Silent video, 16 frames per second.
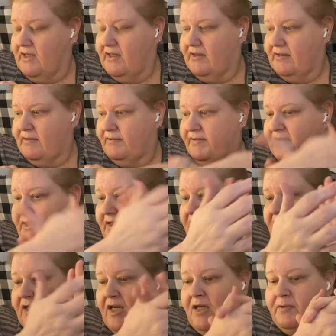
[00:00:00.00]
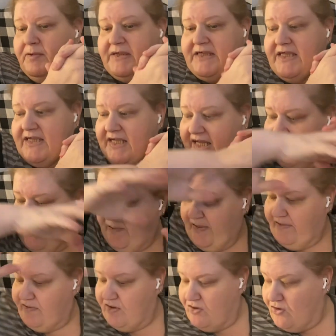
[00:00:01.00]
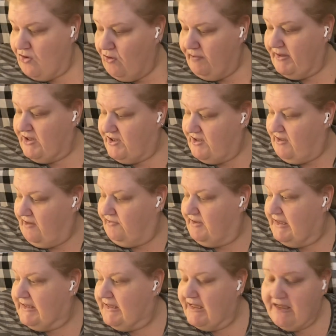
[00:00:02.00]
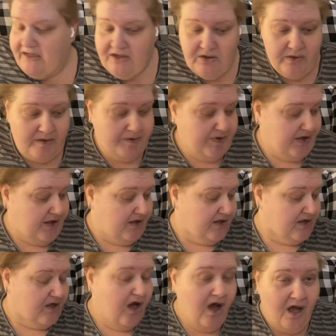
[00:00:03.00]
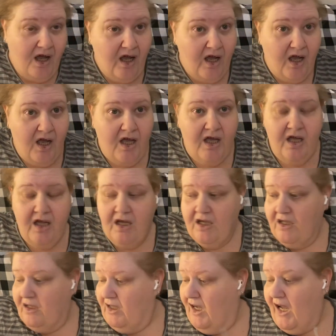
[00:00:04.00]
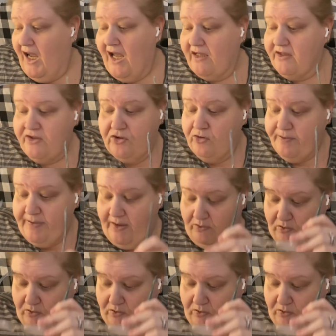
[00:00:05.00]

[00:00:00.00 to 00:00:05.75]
Um, but today we have so much stuff. Let's get into it because, oh, I only knew about